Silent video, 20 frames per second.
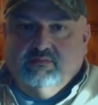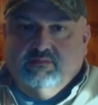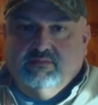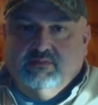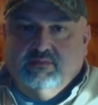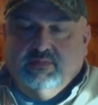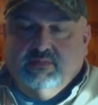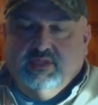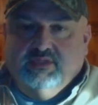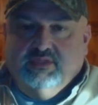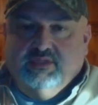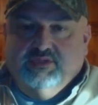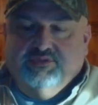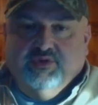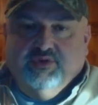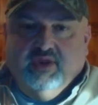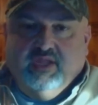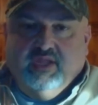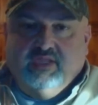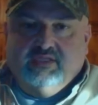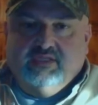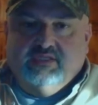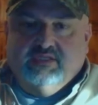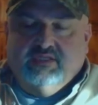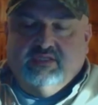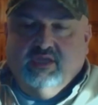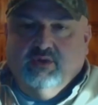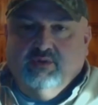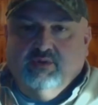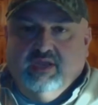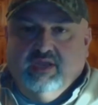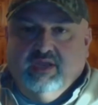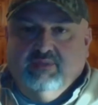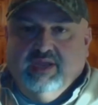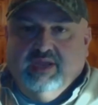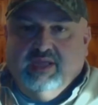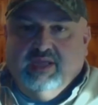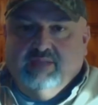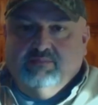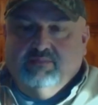the drinks is donated
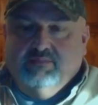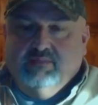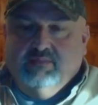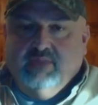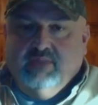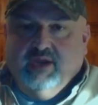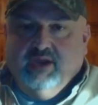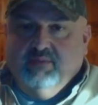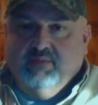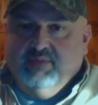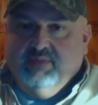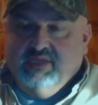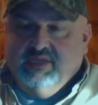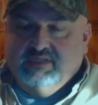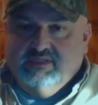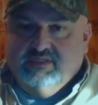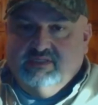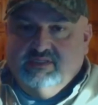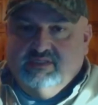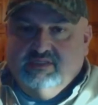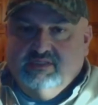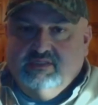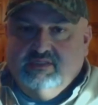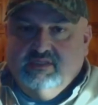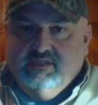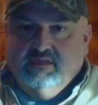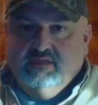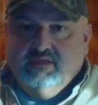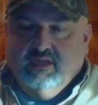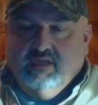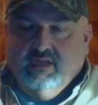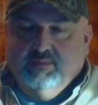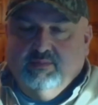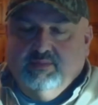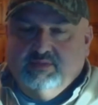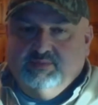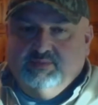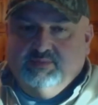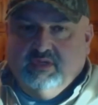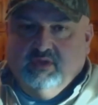by area businesses.
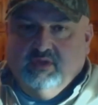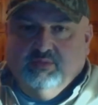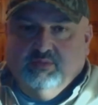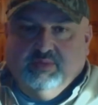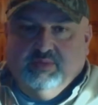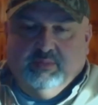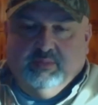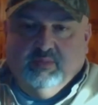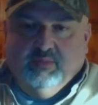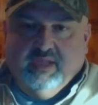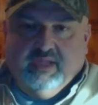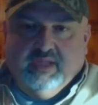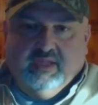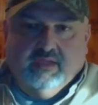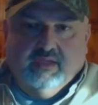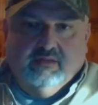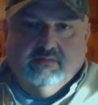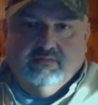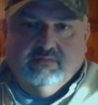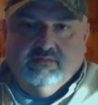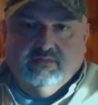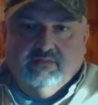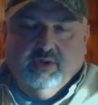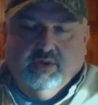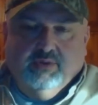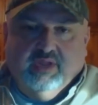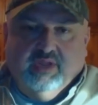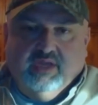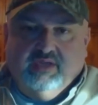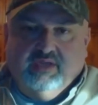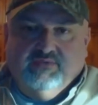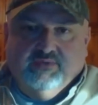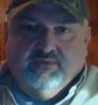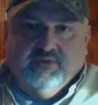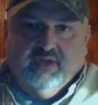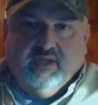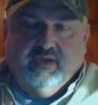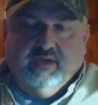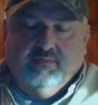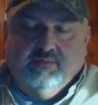Plus, people may donate to
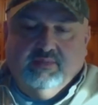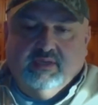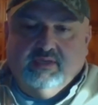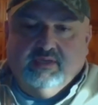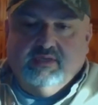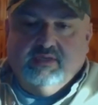free it. But